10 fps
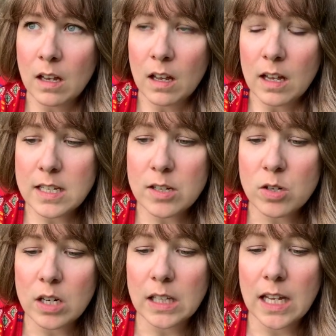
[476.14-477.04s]

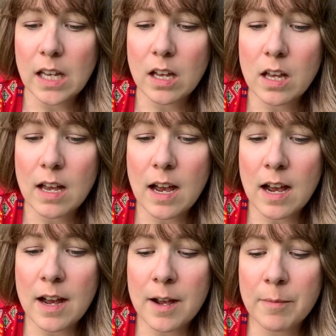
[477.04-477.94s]
Additionally,
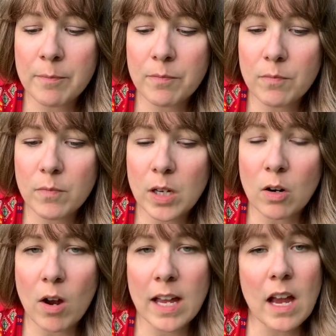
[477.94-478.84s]

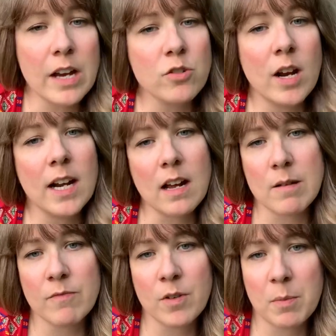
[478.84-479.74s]
I try to
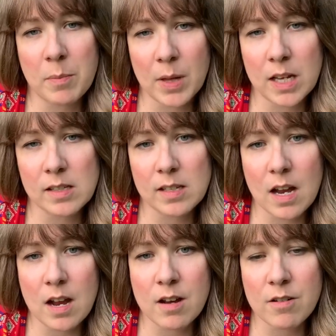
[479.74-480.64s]
come from a place
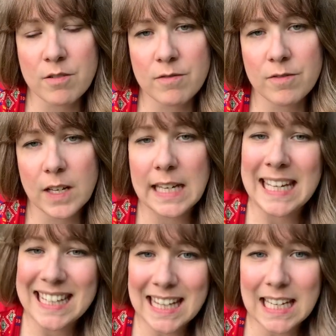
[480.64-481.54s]
of
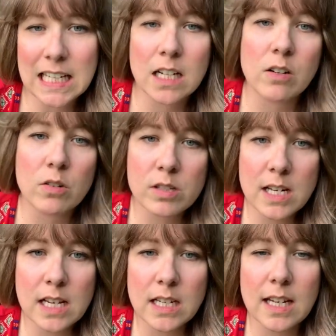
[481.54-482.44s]
healing and
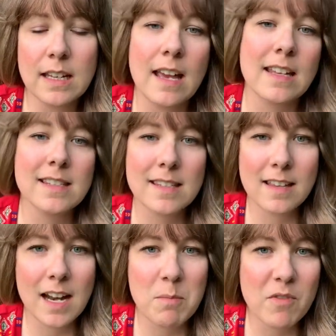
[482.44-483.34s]
understanding, hence the
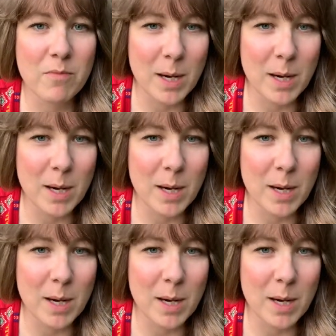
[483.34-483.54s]
name of my